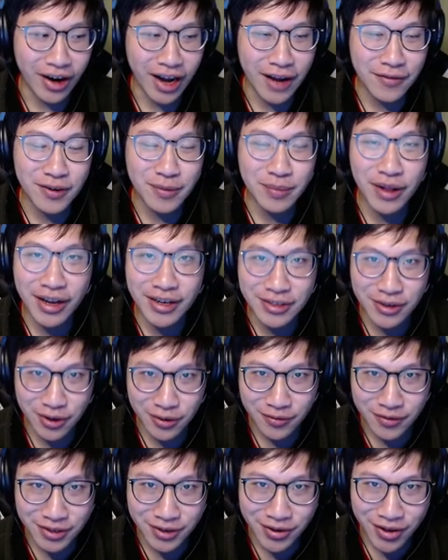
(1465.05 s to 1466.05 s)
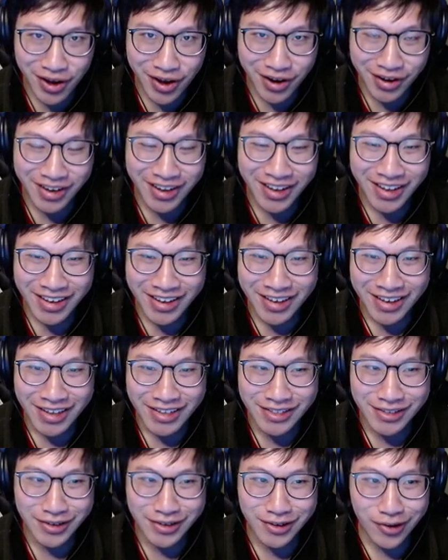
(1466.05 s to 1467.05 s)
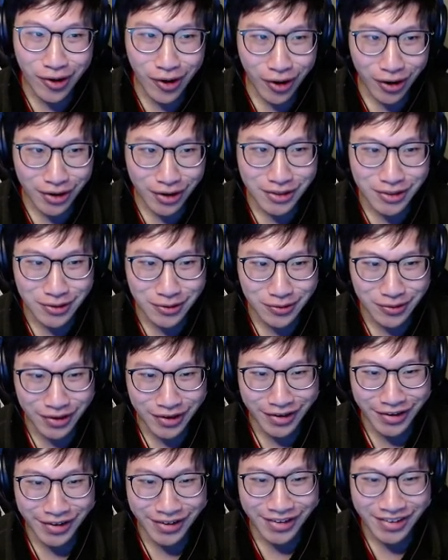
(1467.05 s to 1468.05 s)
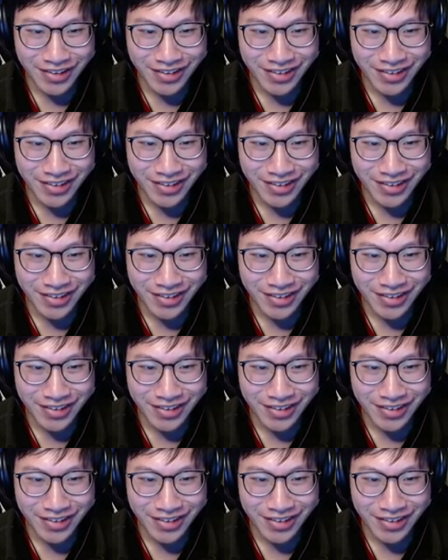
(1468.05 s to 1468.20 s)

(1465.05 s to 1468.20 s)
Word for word: After playing Dota for so long, it's a little hard to uh,